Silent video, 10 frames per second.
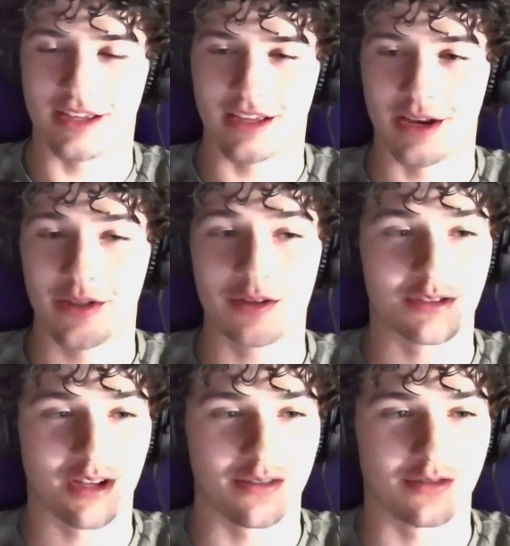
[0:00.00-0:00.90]
another
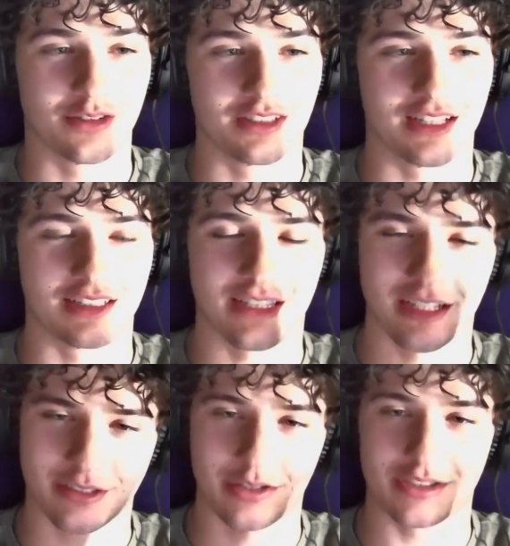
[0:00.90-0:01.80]
software that
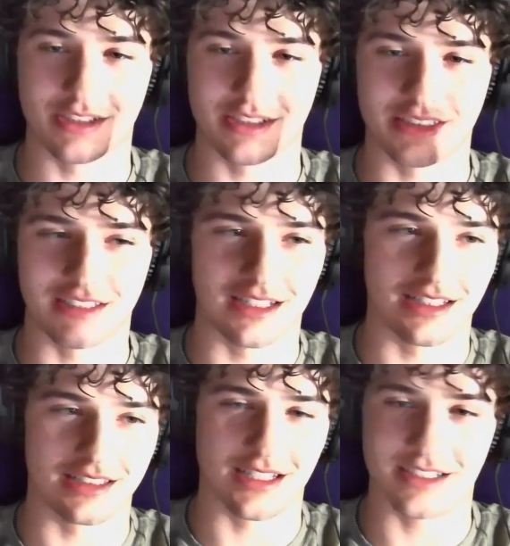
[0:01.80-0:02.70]
takes those leads and
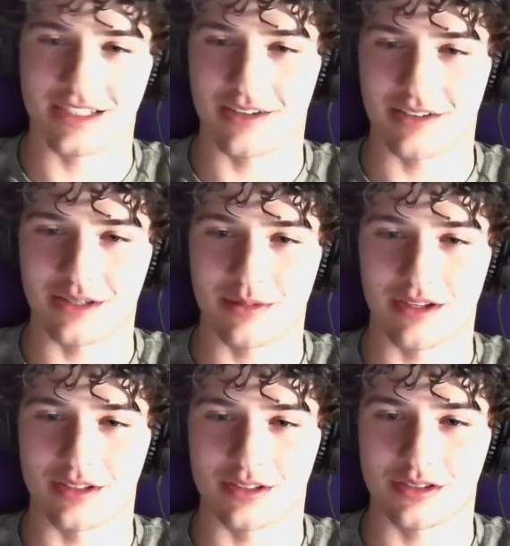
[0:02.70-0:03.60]
it sends out
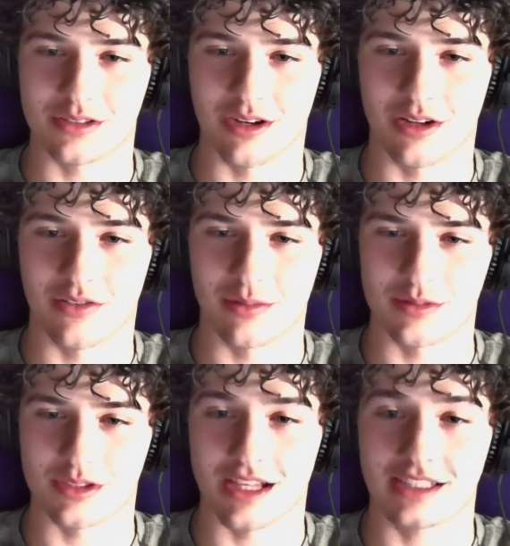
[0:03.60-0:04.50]
emails to all of them.
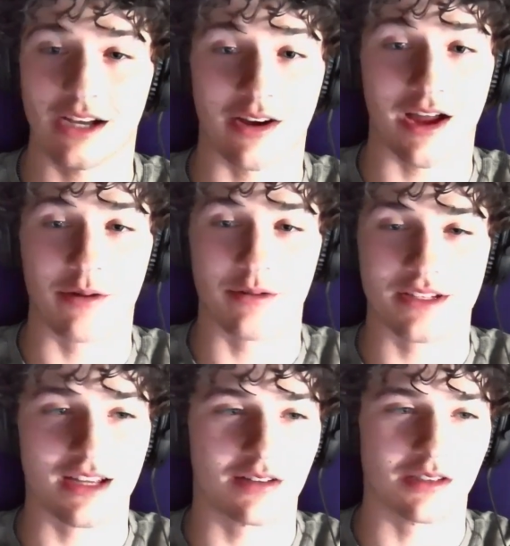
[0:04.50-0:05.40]
So that's how I
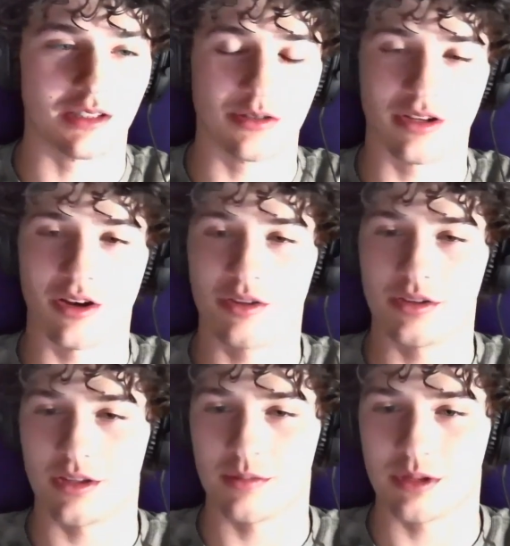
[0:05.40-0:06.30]
reached out to you and all
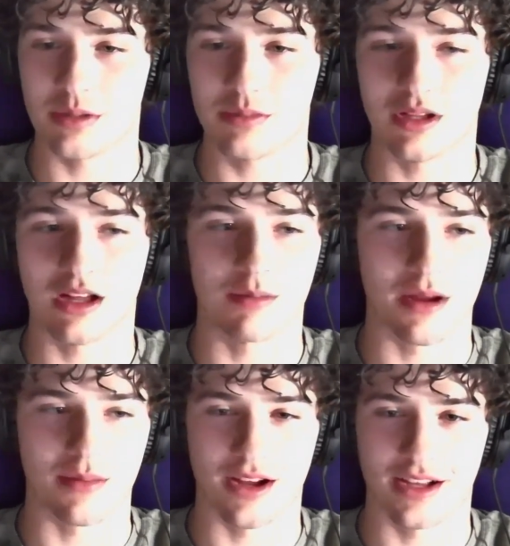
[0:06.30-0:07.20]
the other people on
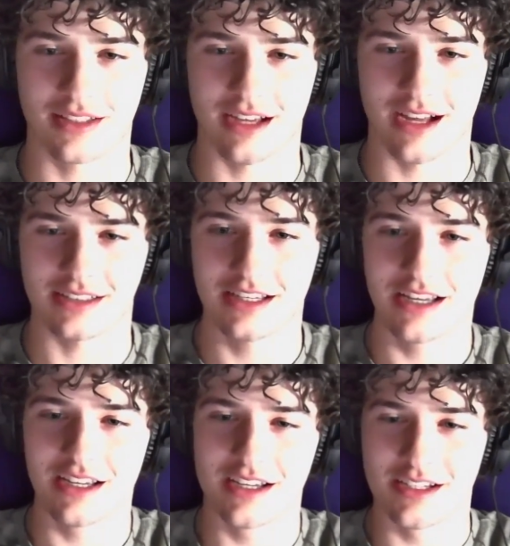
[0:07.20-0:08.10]
my podcast.
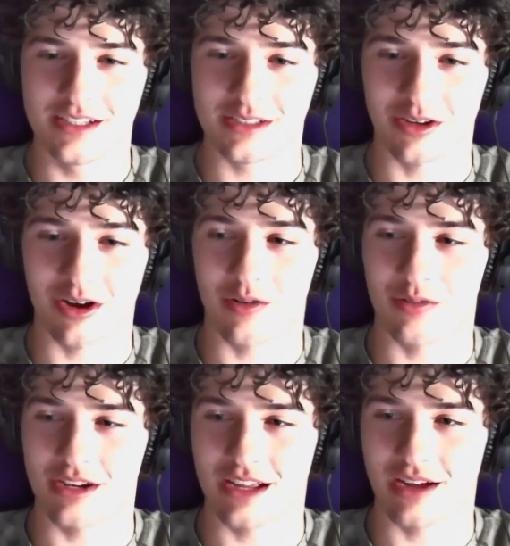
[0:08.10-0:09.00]
So
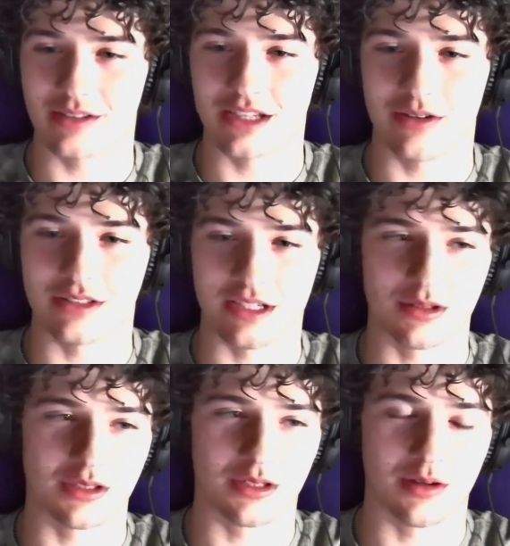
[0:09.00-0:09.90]
already I was
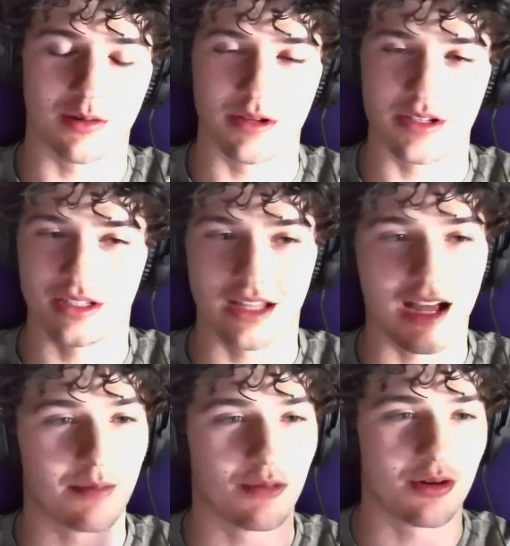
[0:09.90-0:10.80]
able to reach a
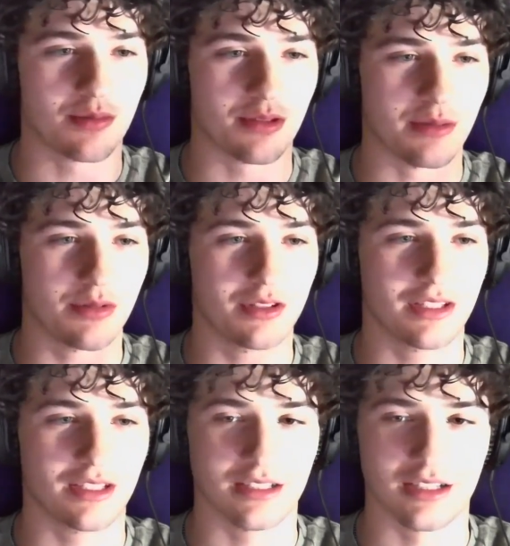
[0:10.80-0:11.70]
lot more people
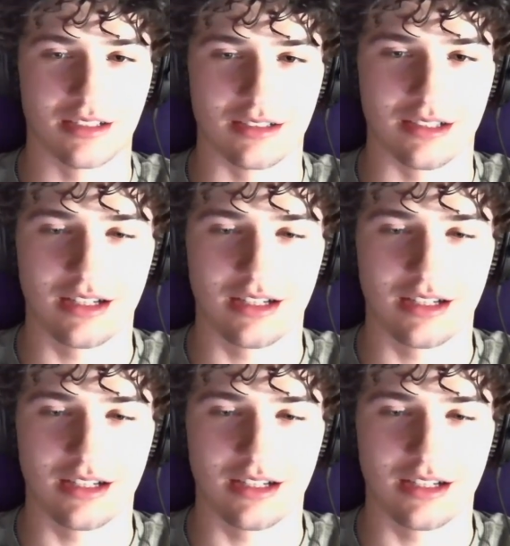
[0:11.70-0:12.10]
and